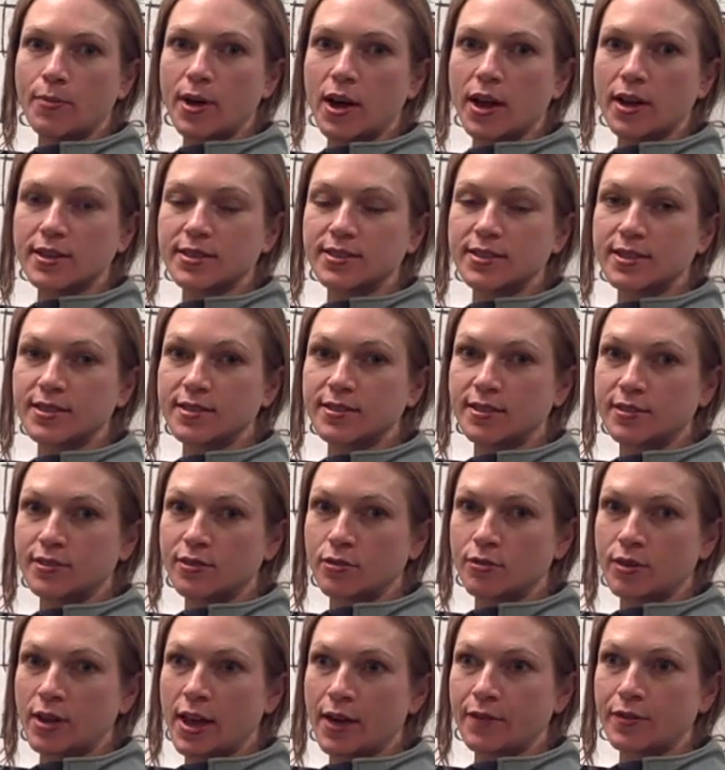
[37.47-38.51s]
boxes that
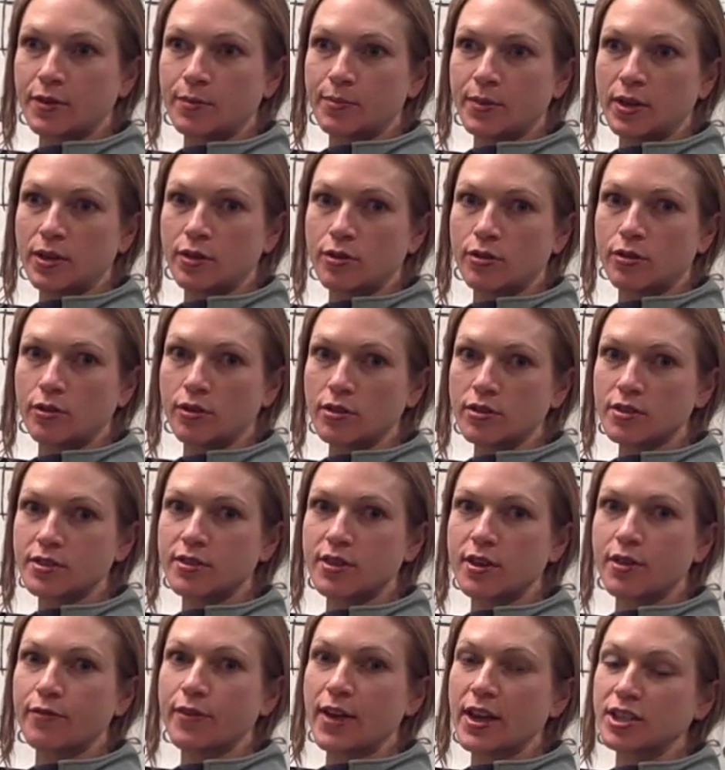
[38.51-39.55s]
don't have to be cooked.
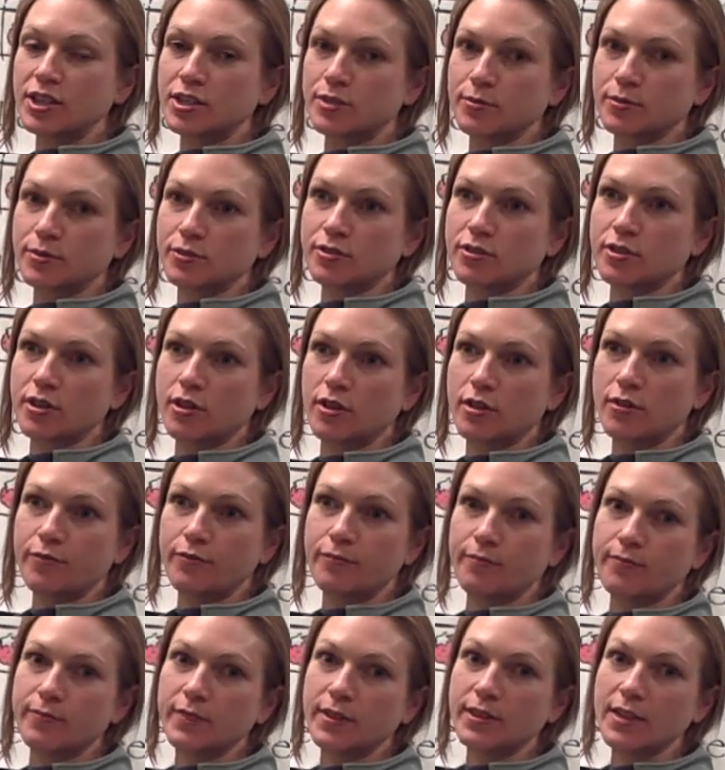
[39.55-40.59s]
Their vegetables are
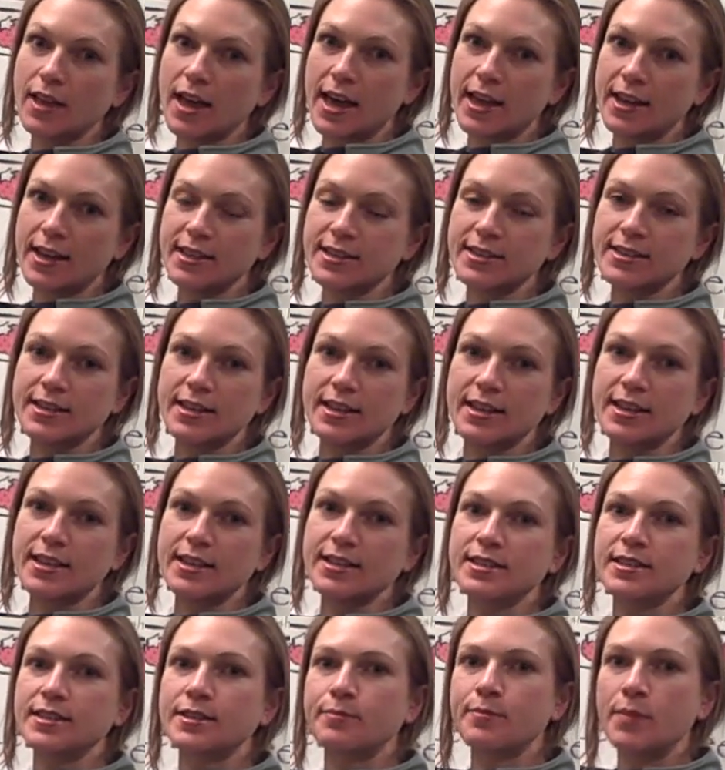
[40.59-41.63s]

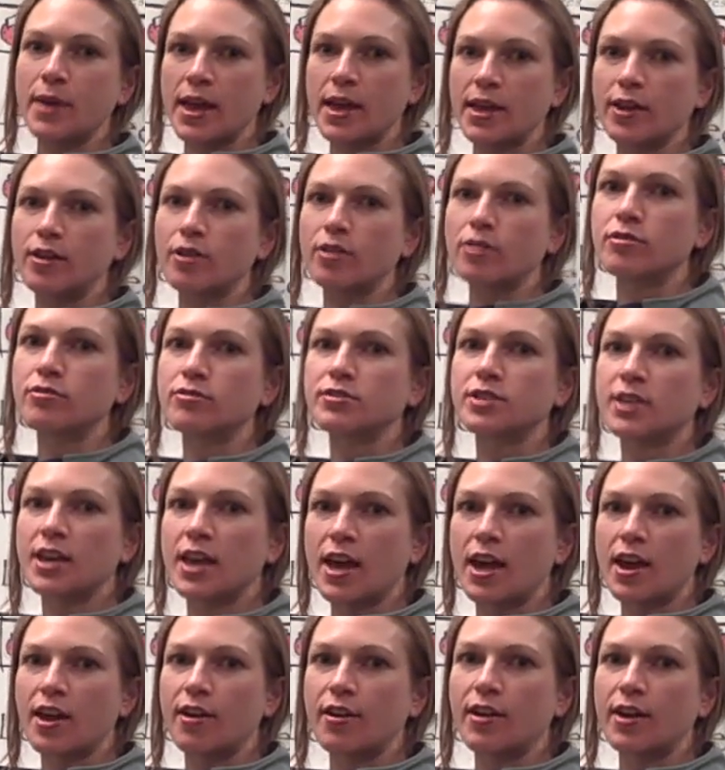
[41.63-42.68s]
lettuces, tomatoes,
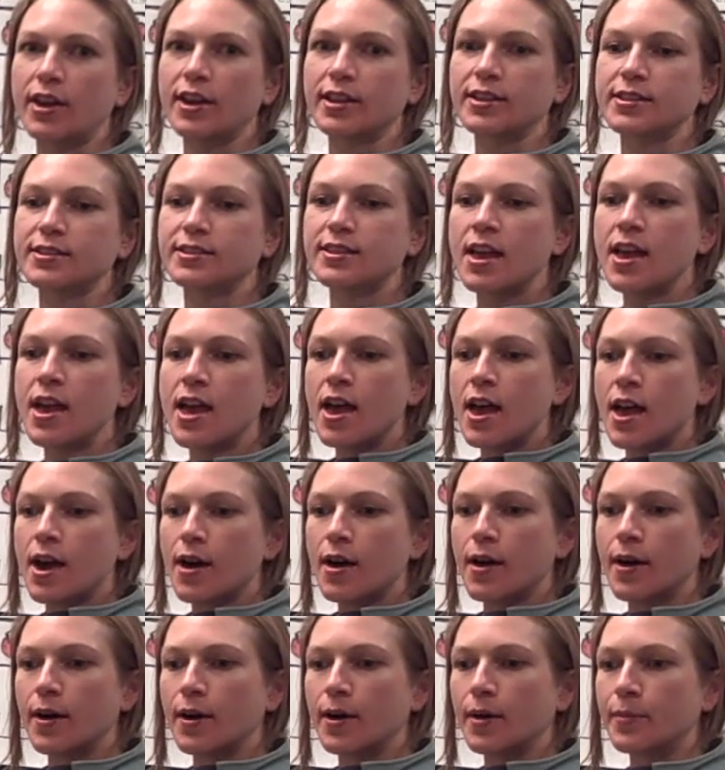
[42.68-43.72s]
carrots,
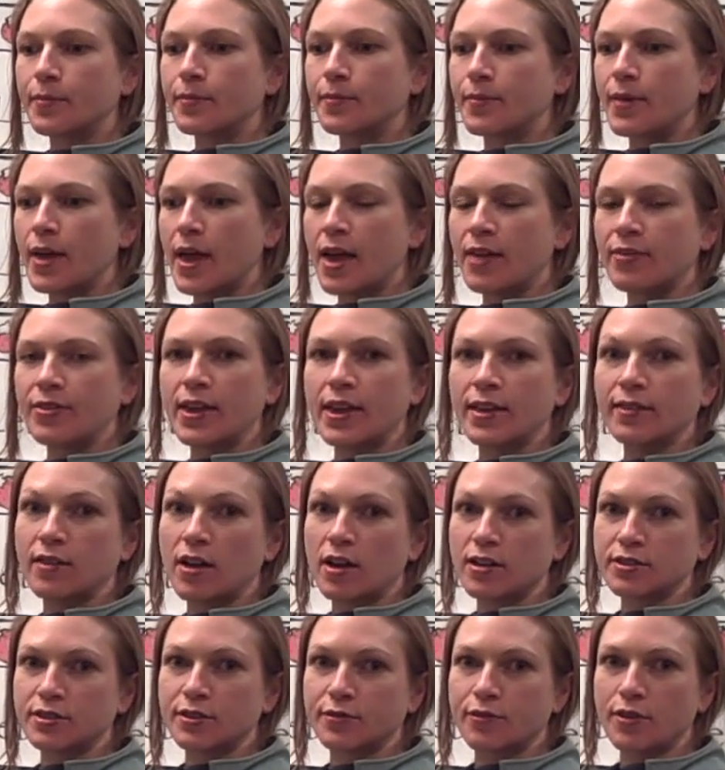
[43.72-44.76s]
um, and then
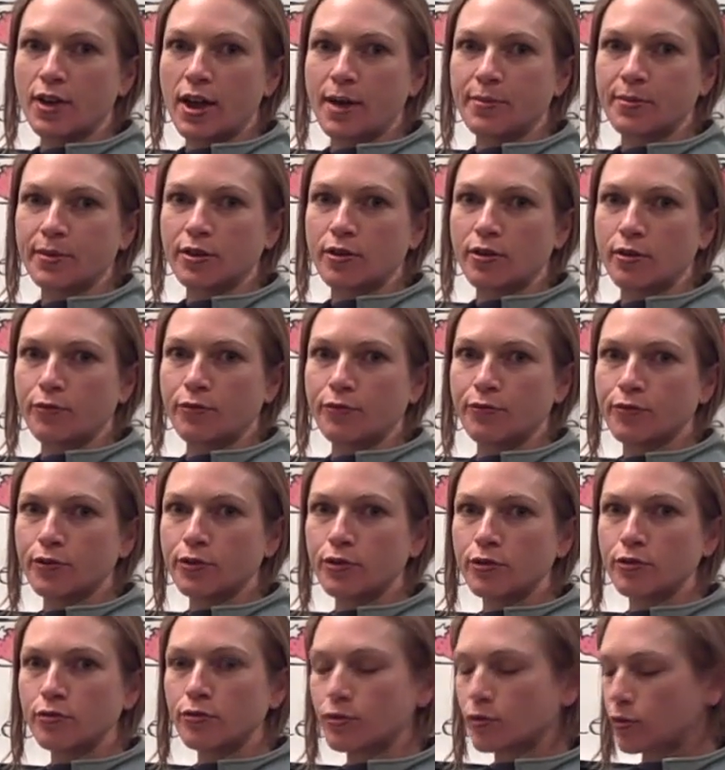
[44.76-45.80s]
lots of grab and go
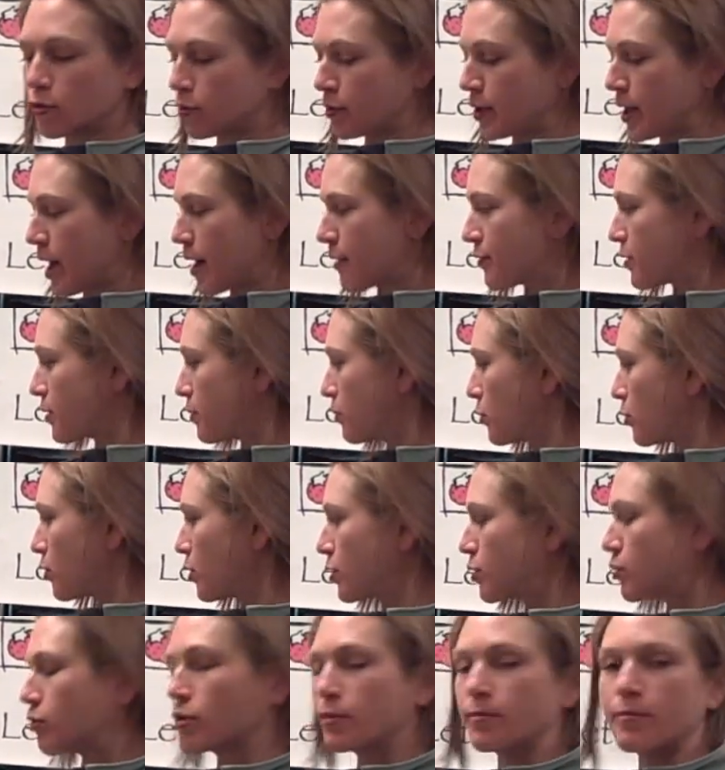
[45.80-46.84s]
fruit. Or we have the
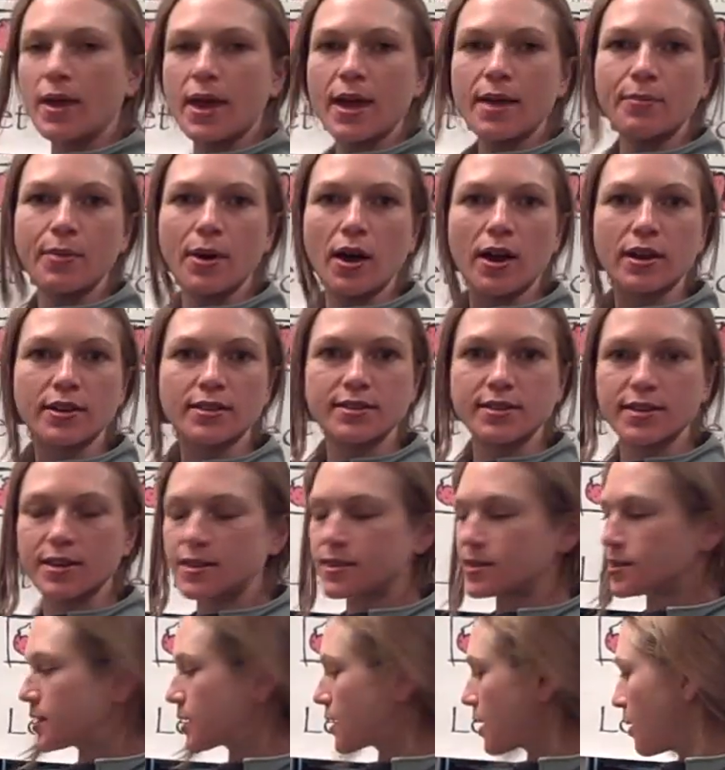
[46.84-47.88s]
more gourmet
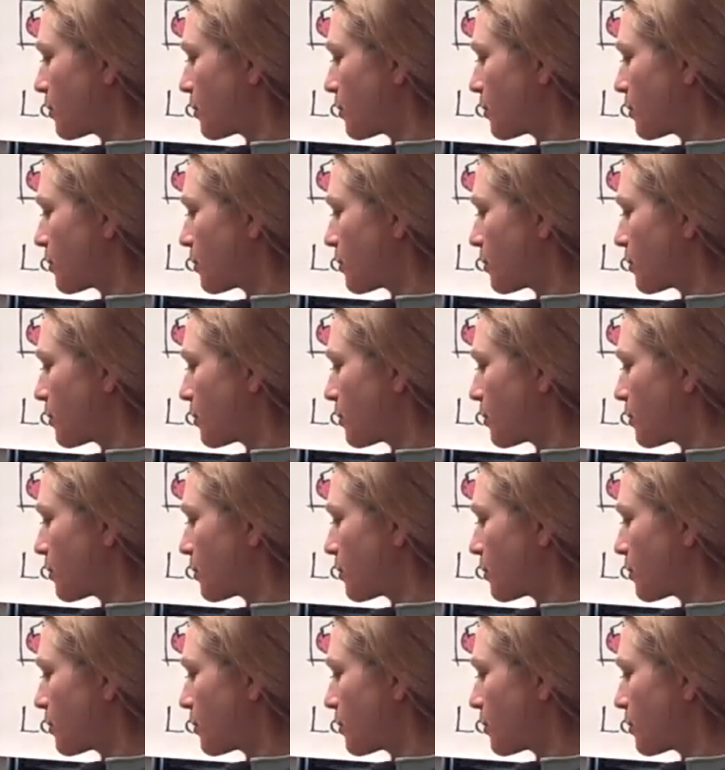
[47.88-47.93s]
boxes that